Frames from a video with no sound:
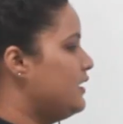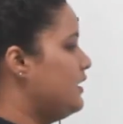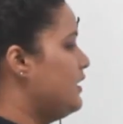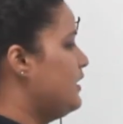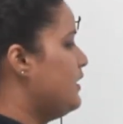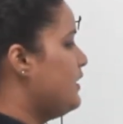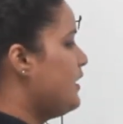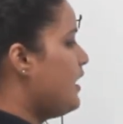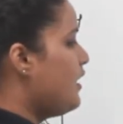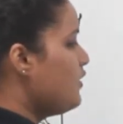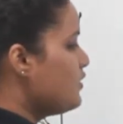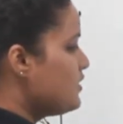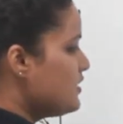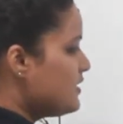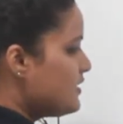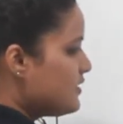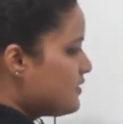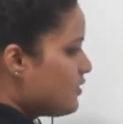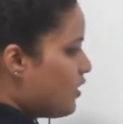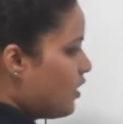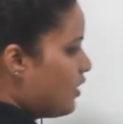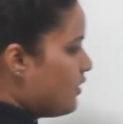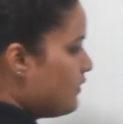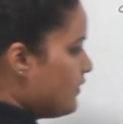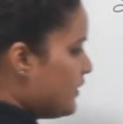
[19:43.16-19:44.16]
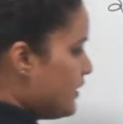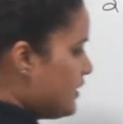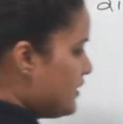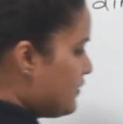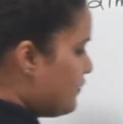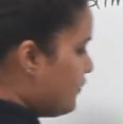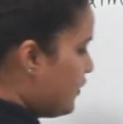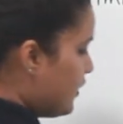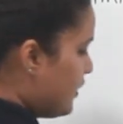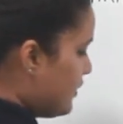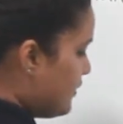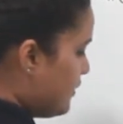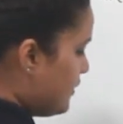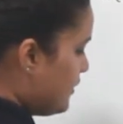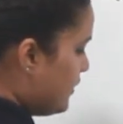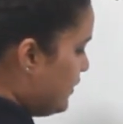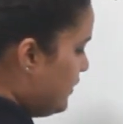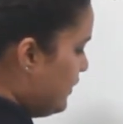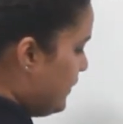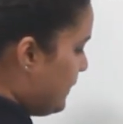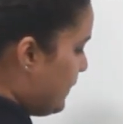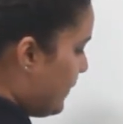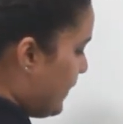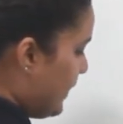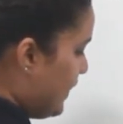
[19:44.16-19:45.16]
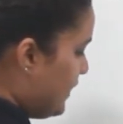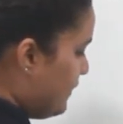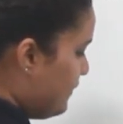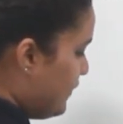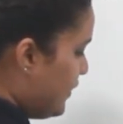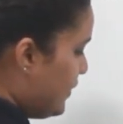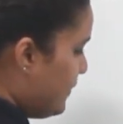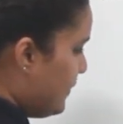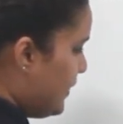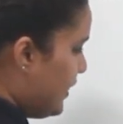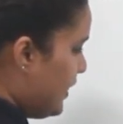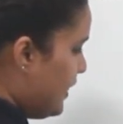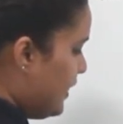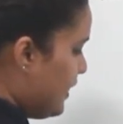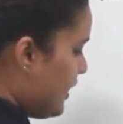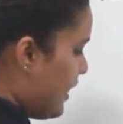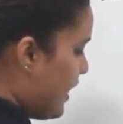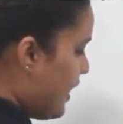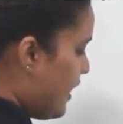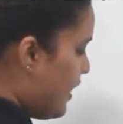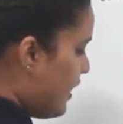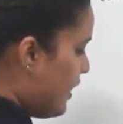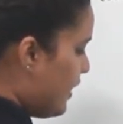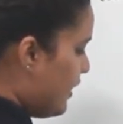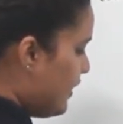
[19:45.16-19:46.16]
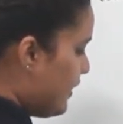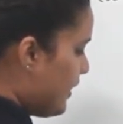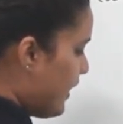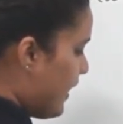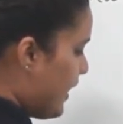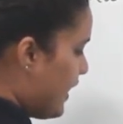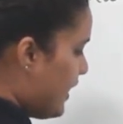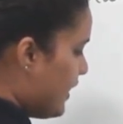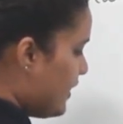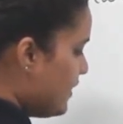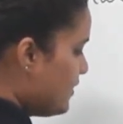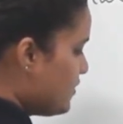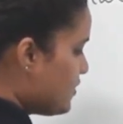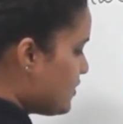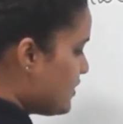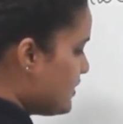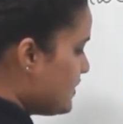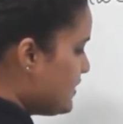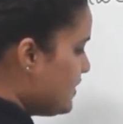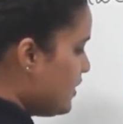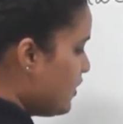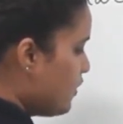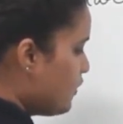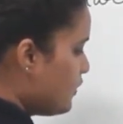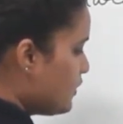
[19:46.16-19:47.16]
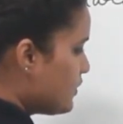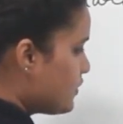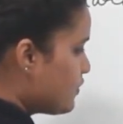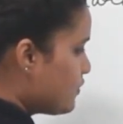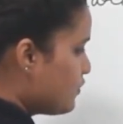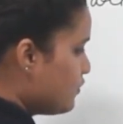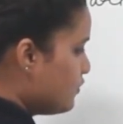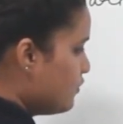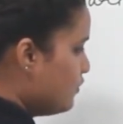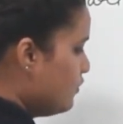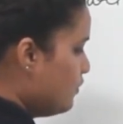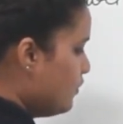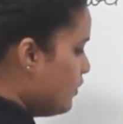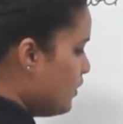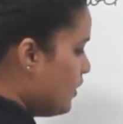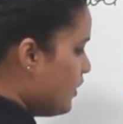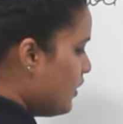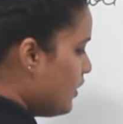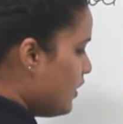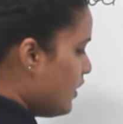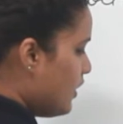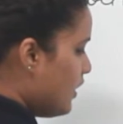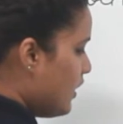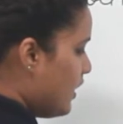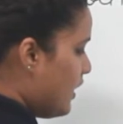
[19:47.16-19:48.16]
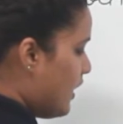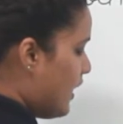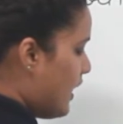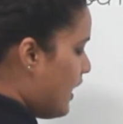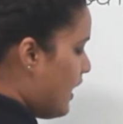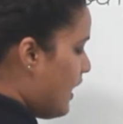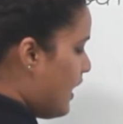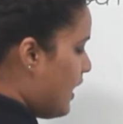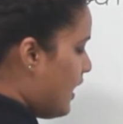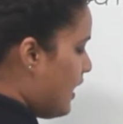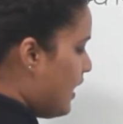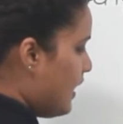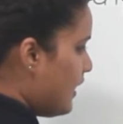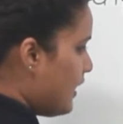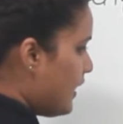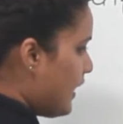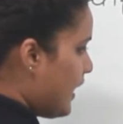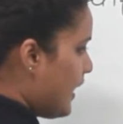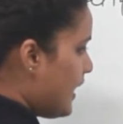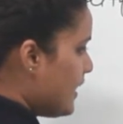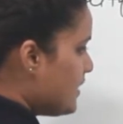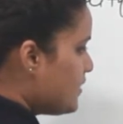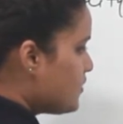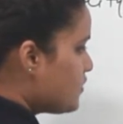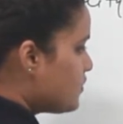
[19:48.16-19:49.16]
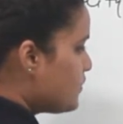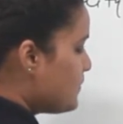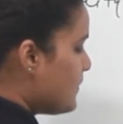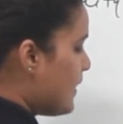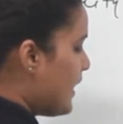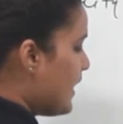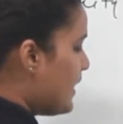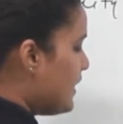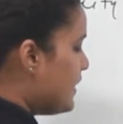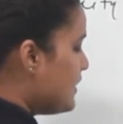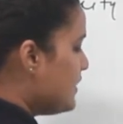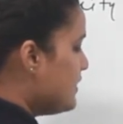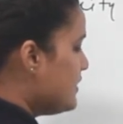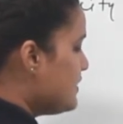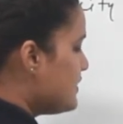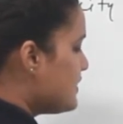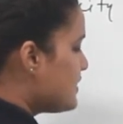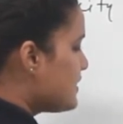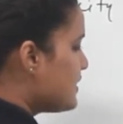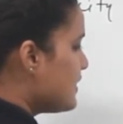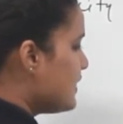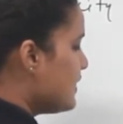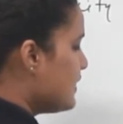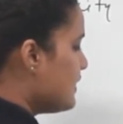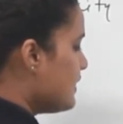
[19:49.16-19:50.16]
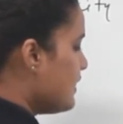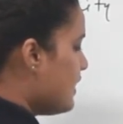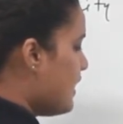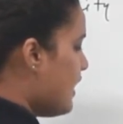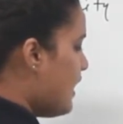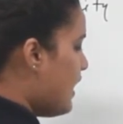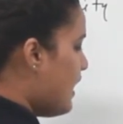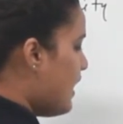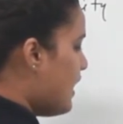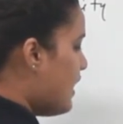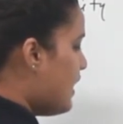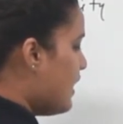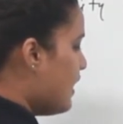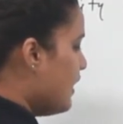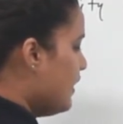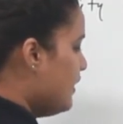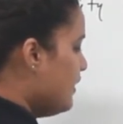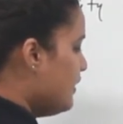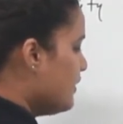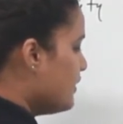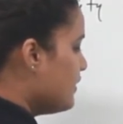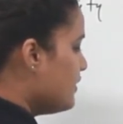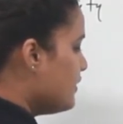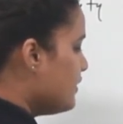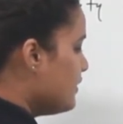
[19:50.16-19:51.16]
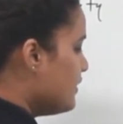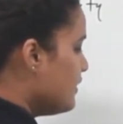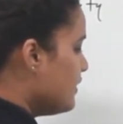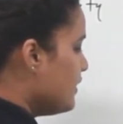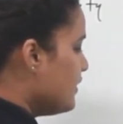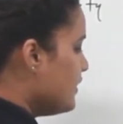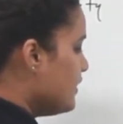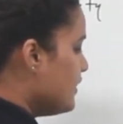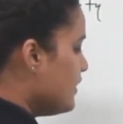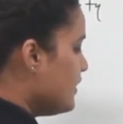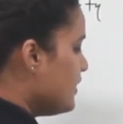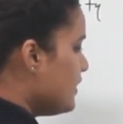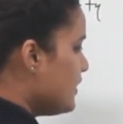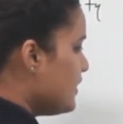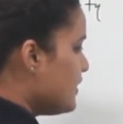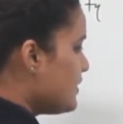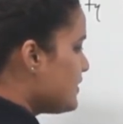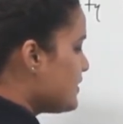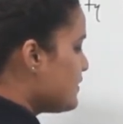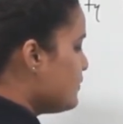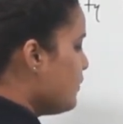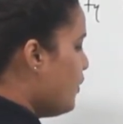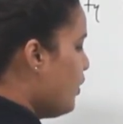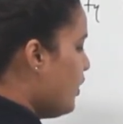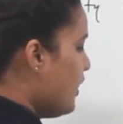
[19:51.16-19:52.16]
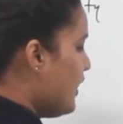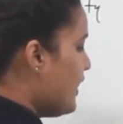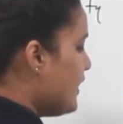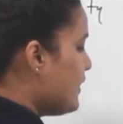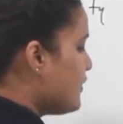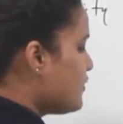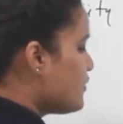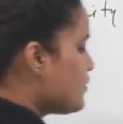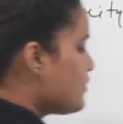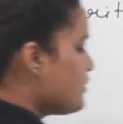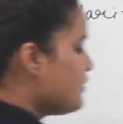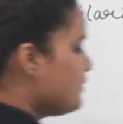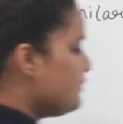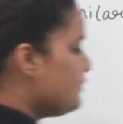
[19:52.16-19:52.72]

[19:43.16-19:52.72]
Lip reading: now just solve it further. It will be RH is equals to RH minus R small h.